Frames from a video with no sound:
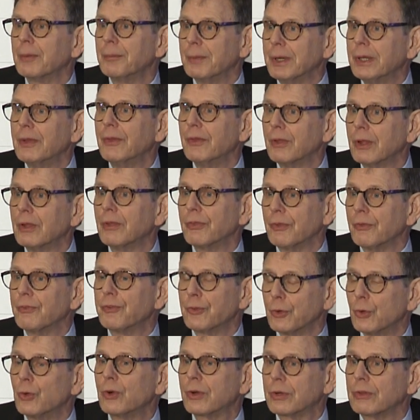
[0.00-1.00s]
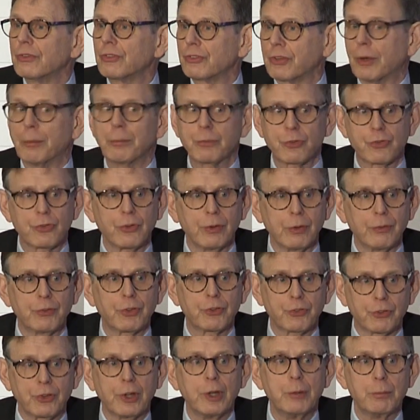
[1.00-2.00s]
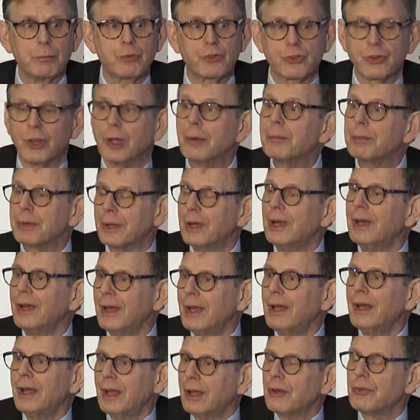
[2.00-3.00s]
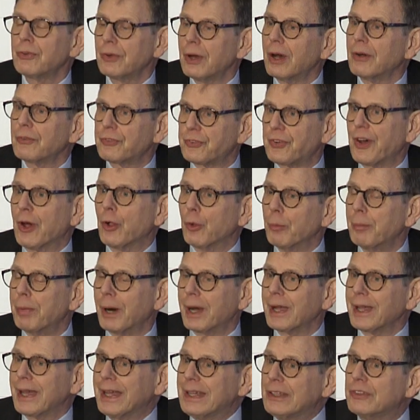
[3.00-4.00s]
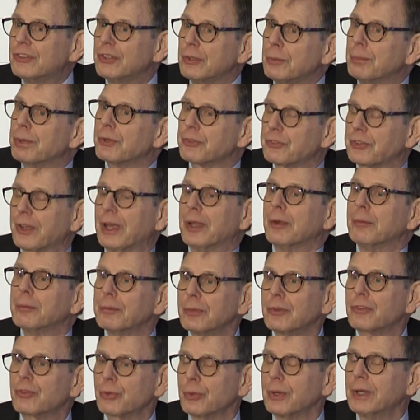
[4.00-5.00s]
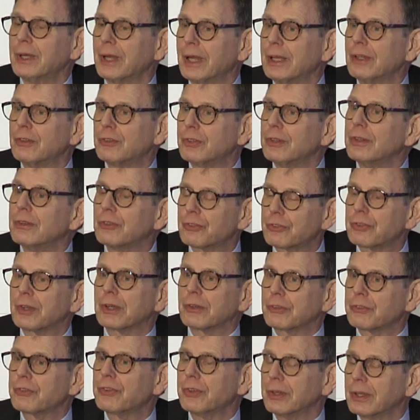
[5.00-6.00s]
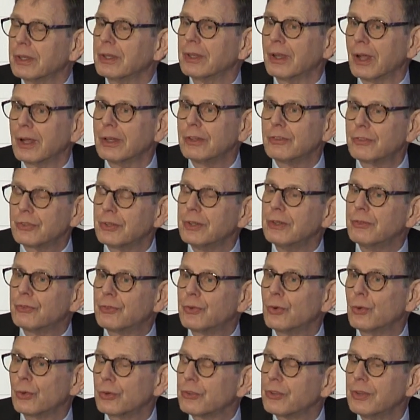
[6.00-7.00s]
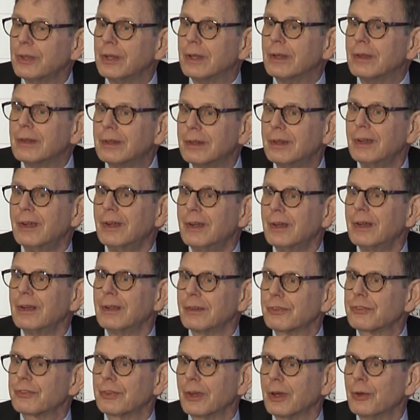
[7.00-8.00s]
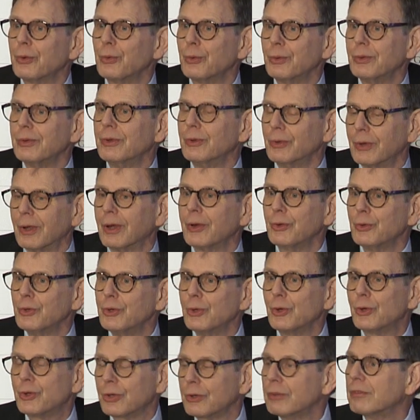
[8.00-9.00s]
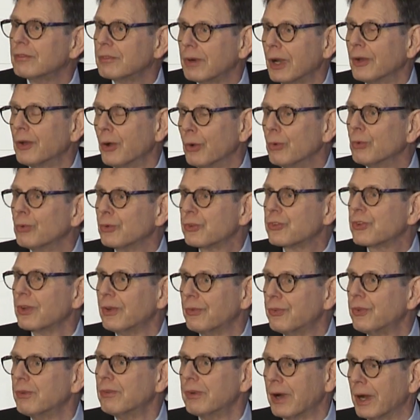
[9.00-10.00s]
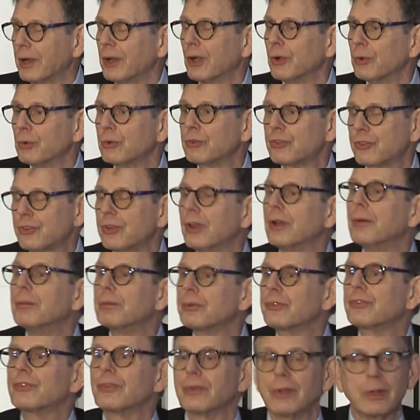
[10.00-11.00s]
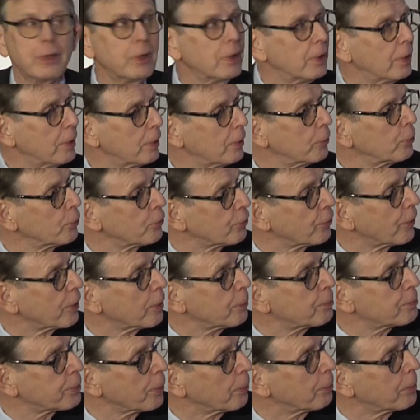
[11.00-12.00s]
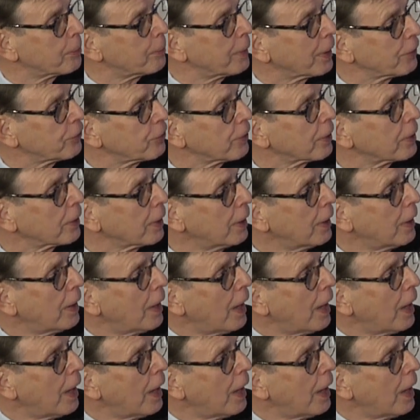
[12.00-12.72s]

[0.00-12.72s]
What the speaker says: I mean, the fuel consumption of a steamship fell by 80% between 1860 and 1914. So, you couldn't run old. If you ran old ships, it was very problematic.